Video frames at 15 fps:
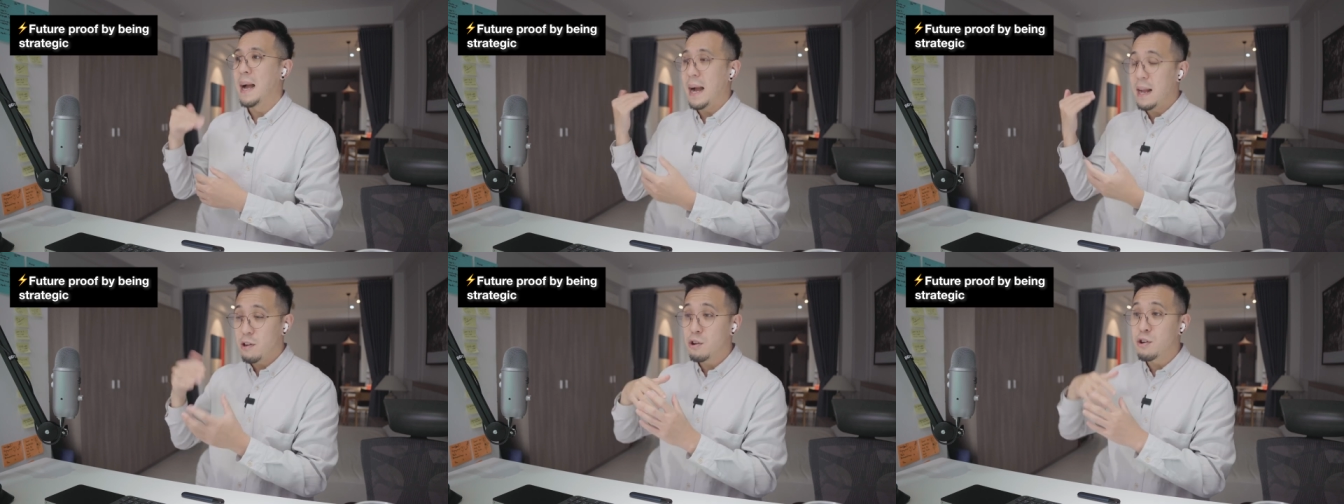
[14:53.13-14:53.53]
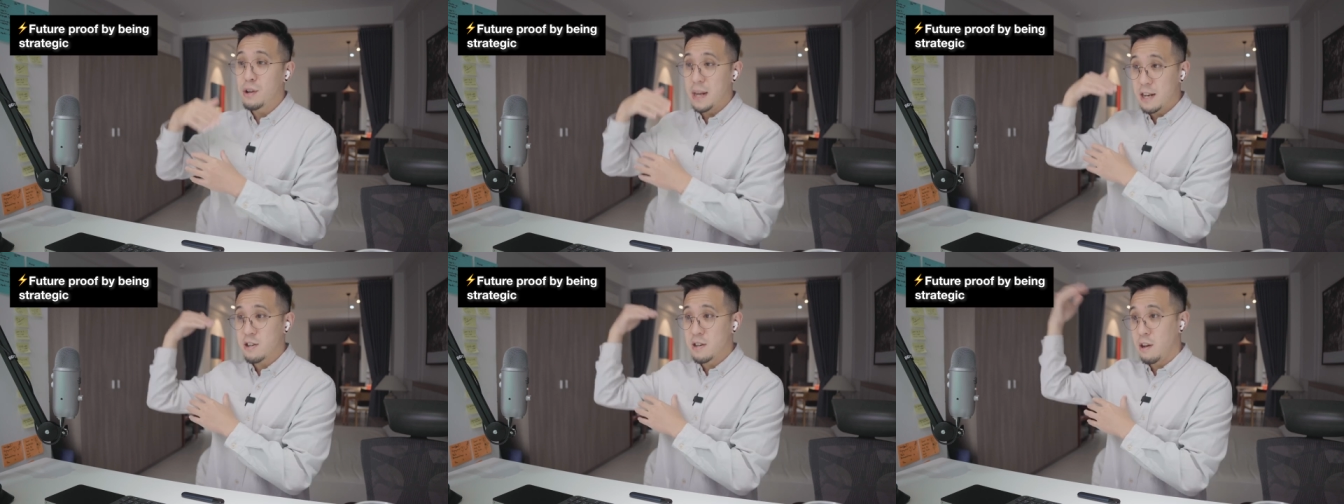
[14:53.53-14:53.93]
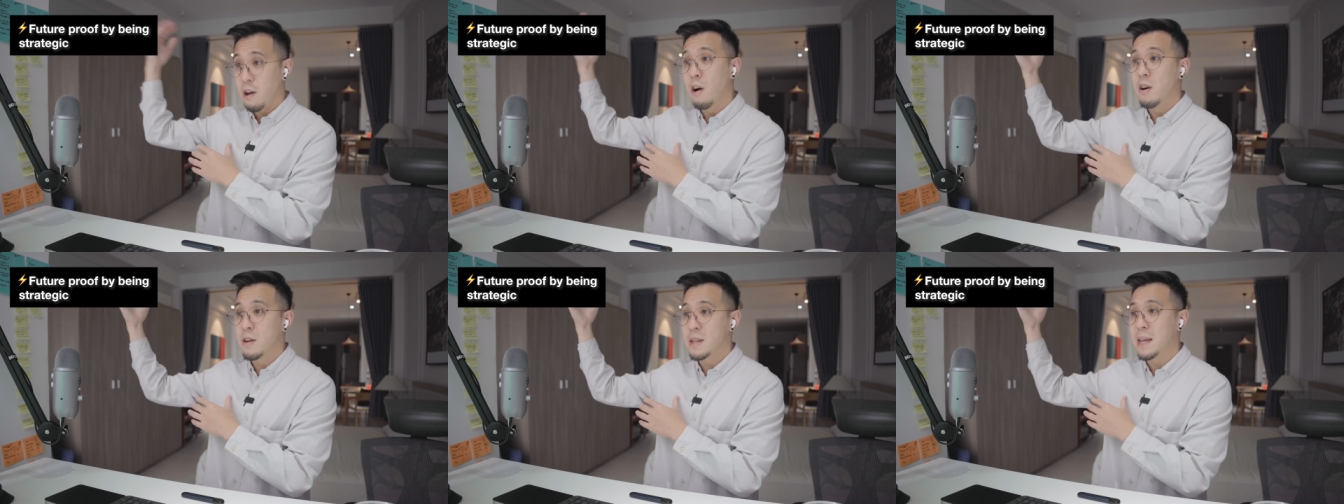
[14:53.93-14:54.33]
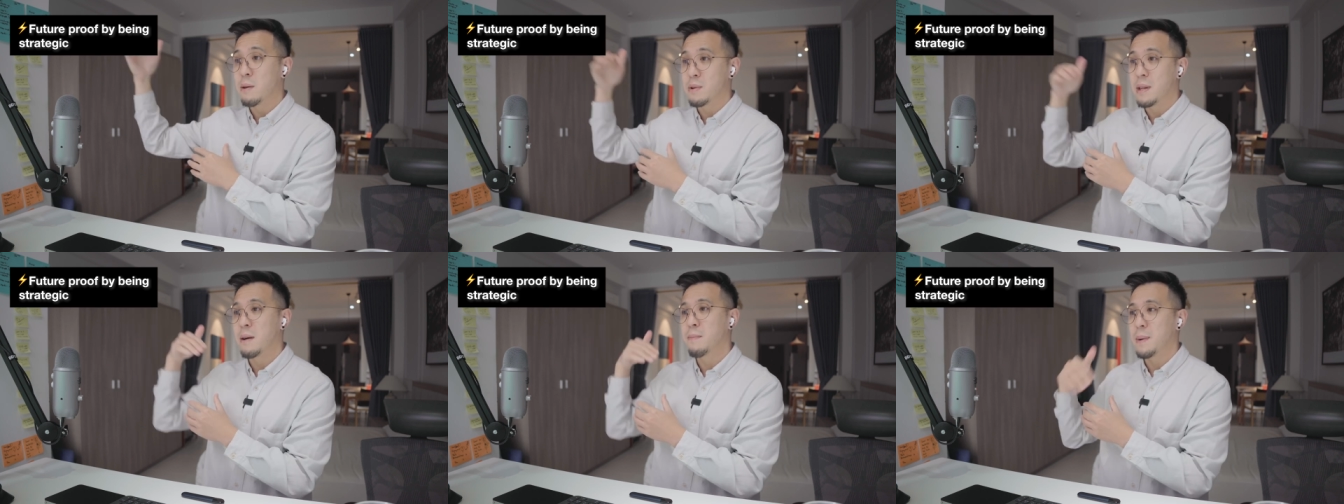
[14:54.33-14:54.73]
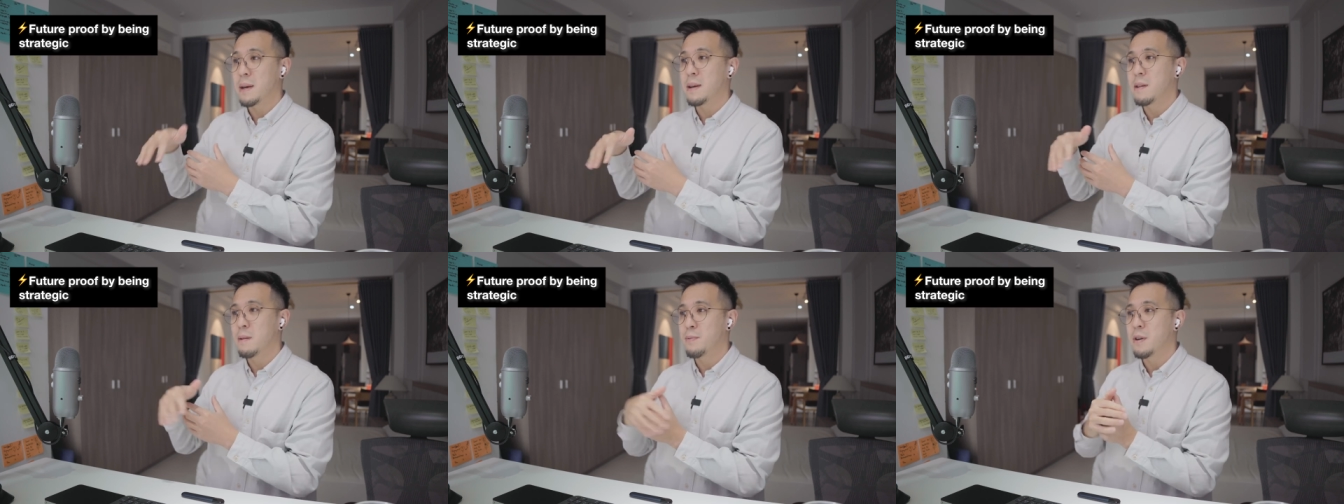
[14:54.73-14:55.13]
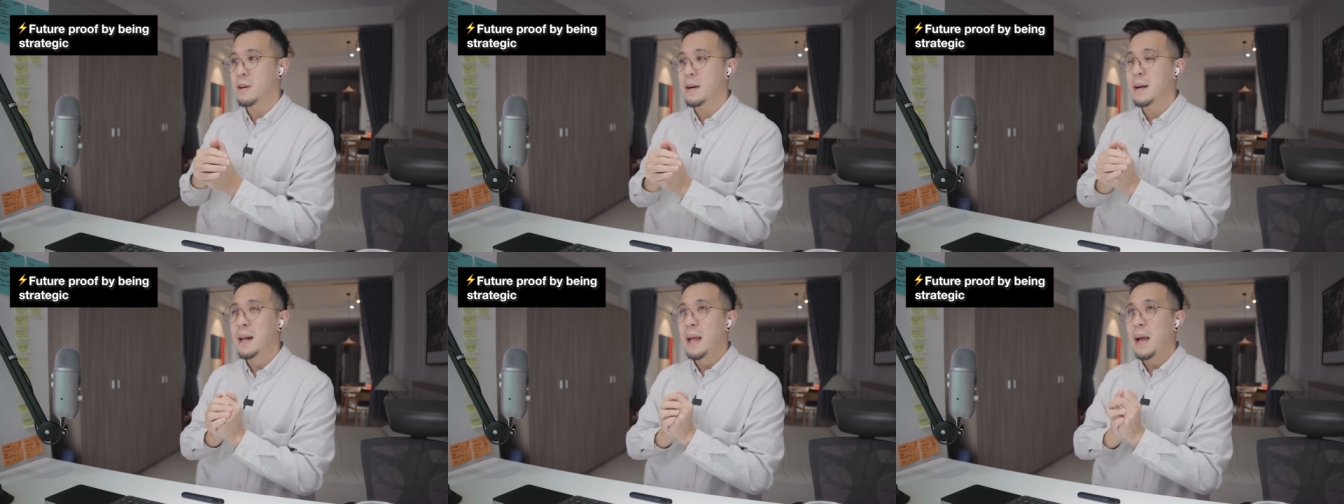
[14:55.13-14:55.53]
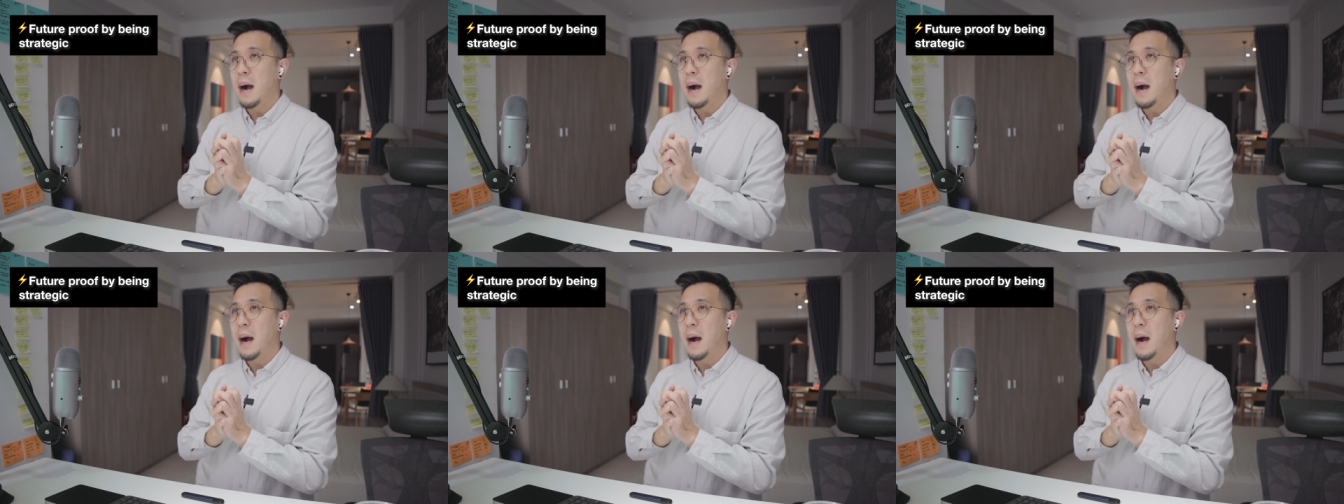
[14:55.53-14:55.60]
and you could actually earn that without being in the product.